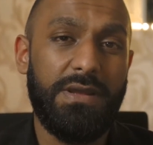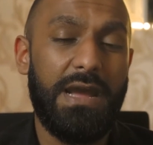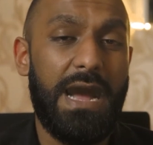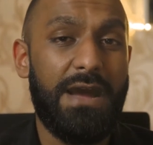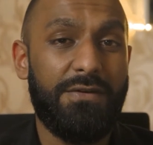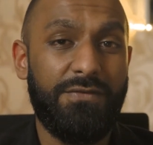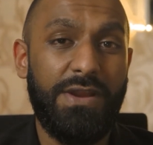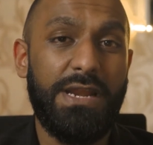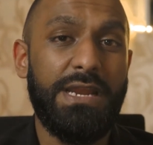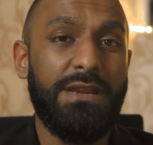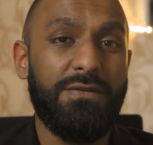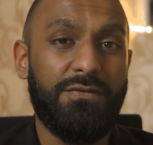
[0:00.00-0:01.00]
I
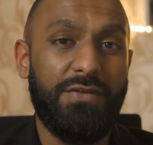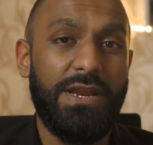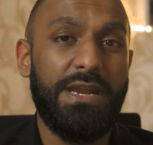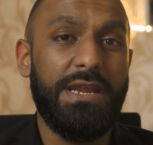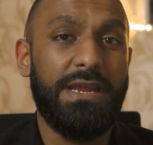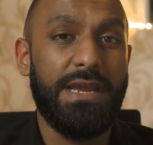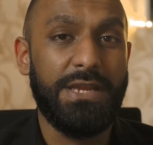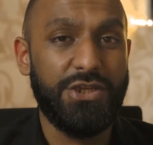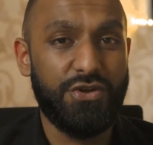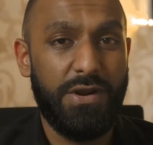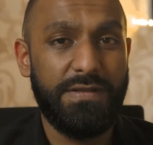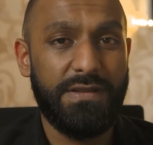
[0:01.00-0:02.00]
really
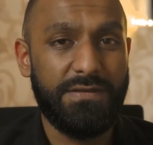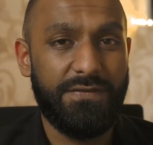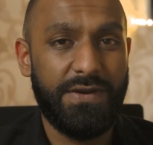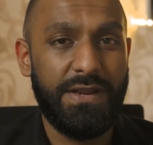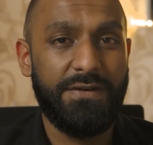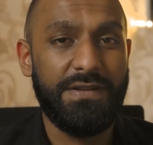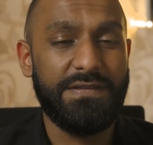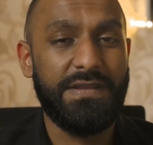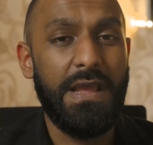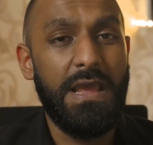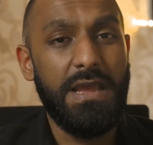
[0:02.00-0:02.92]
enjoying this fragrance.